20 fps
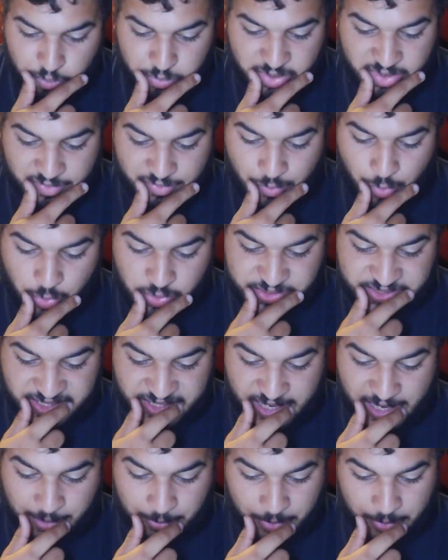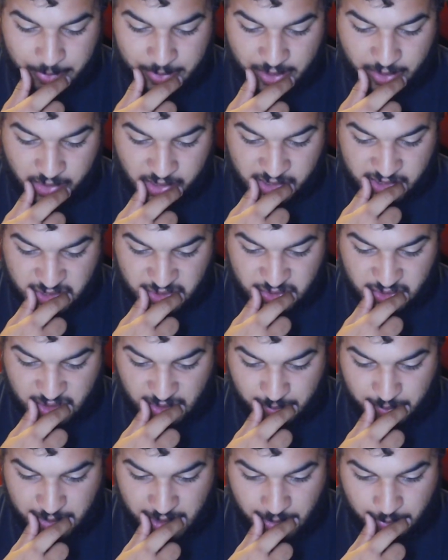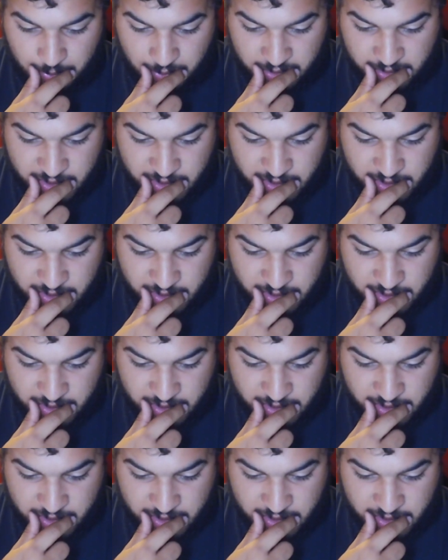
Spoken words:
But of course he came prepared. He's using people